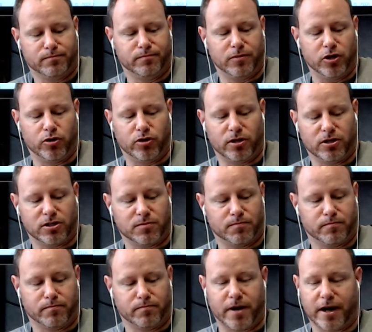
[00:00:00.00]
you can just
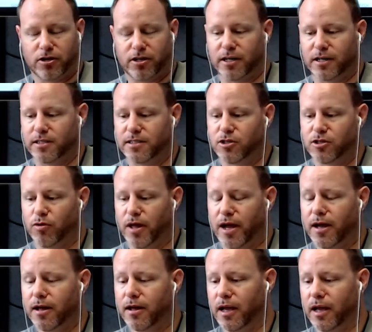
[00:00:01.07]
buy your tickets through
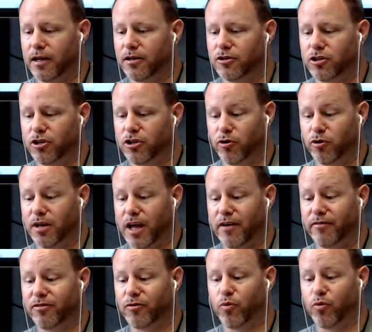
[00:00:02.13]
that, and you don't even
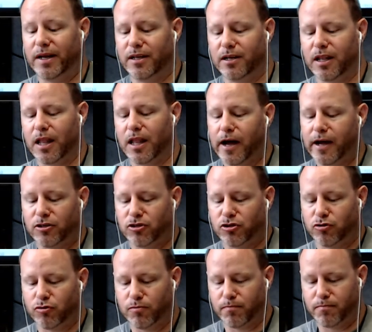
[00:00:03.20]
have to wait in line
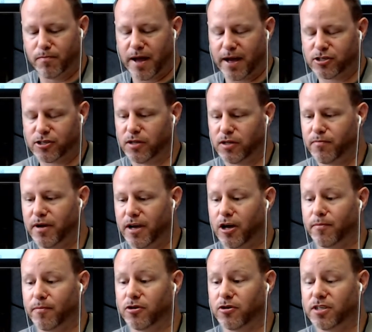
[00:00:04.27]
to actually pick
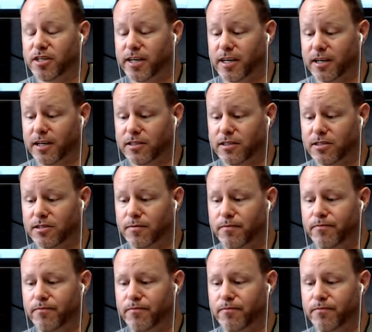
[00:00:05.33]
up your tickets.